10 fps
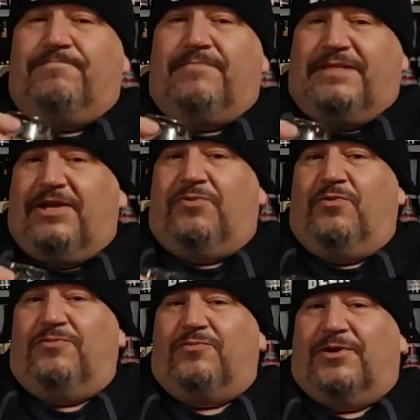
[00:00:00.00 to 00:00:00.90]
That's how the
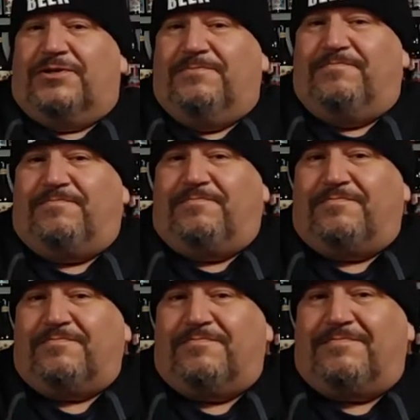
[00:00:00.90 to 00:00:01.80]
world works.
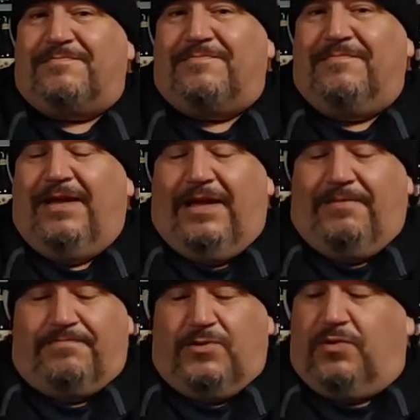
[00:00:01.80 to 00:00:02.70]
Yeah.
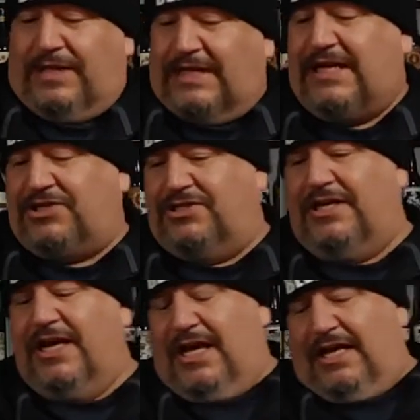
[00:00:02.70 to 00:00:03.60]
No, that's actually,
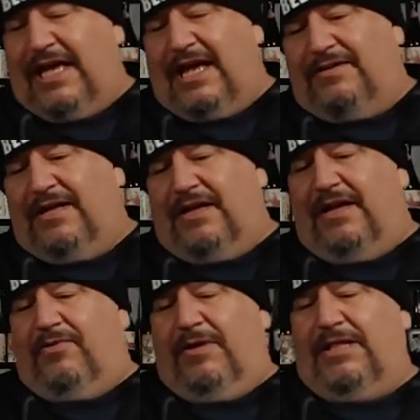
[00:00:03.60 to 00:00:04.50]
yeah, I
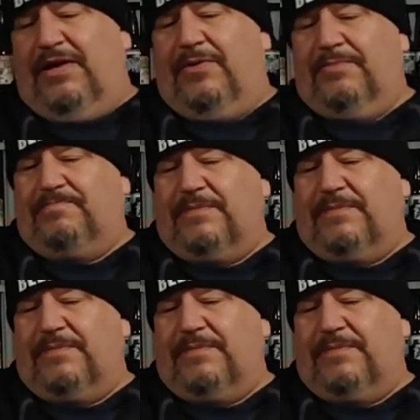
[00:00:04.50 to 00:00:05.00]
don't mind that one.